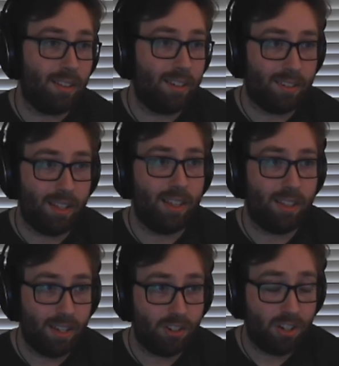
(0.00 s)
Let's say they
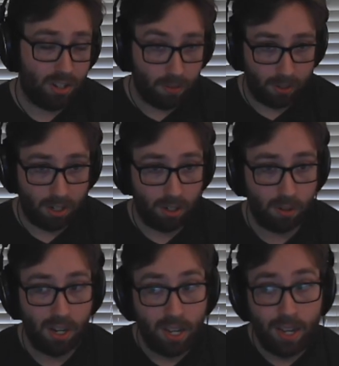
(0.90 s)
think she's
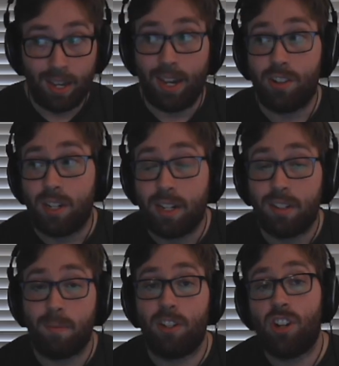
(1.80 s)
overtuned and she
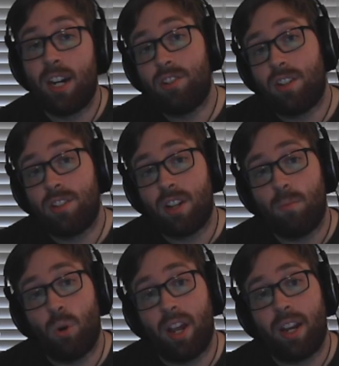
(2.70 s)
needs to be changed in
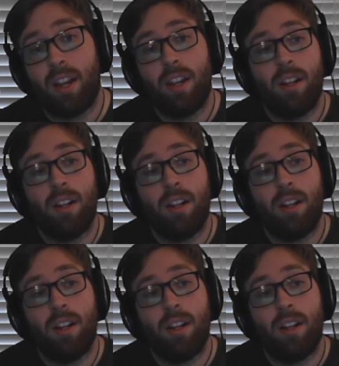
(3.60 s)
some way.